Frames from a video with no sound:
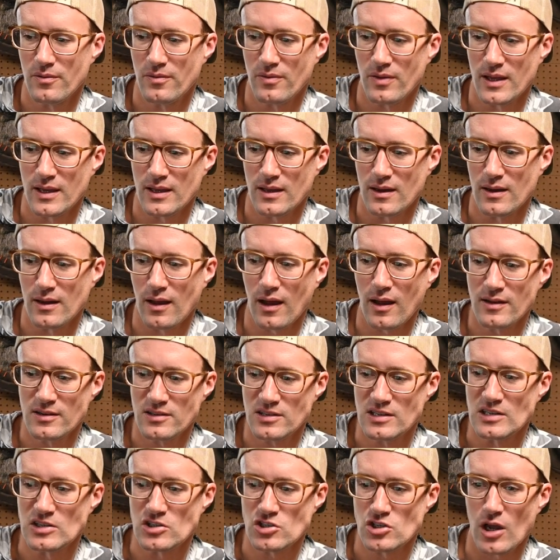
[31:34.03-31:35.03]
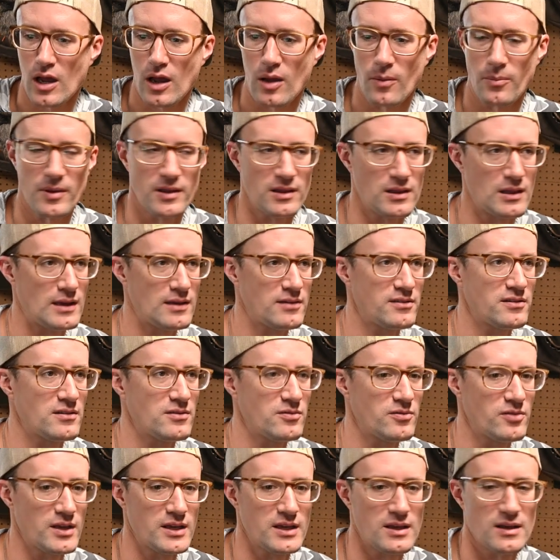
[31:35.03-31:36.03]
like a hunting shop and less
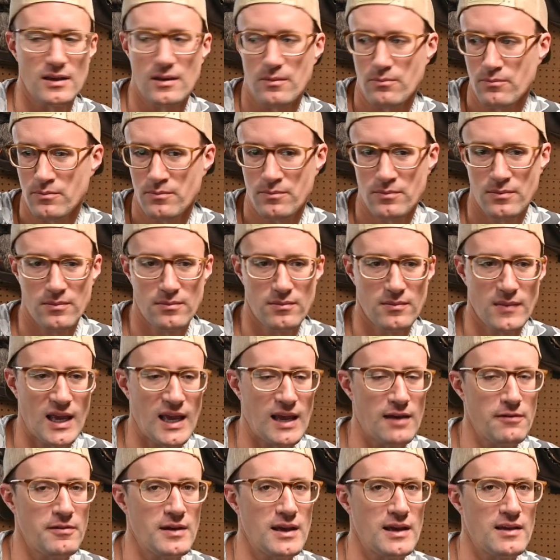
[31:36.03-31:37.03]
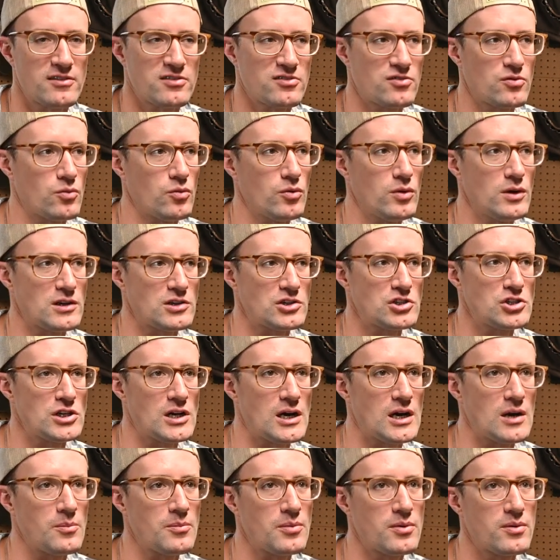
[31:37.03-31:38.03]
of like a half-assed
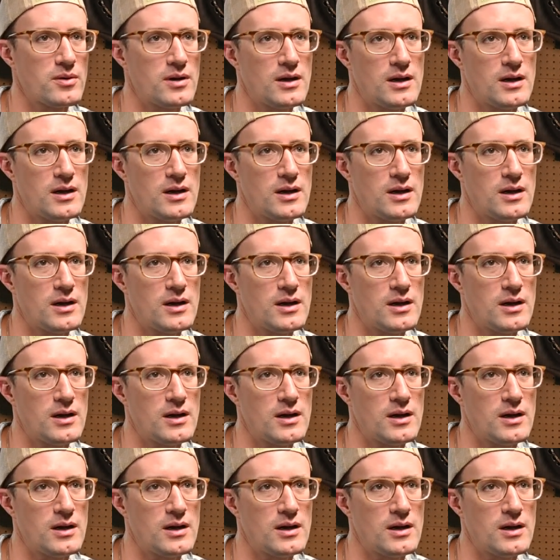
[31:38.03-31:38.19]
workshop,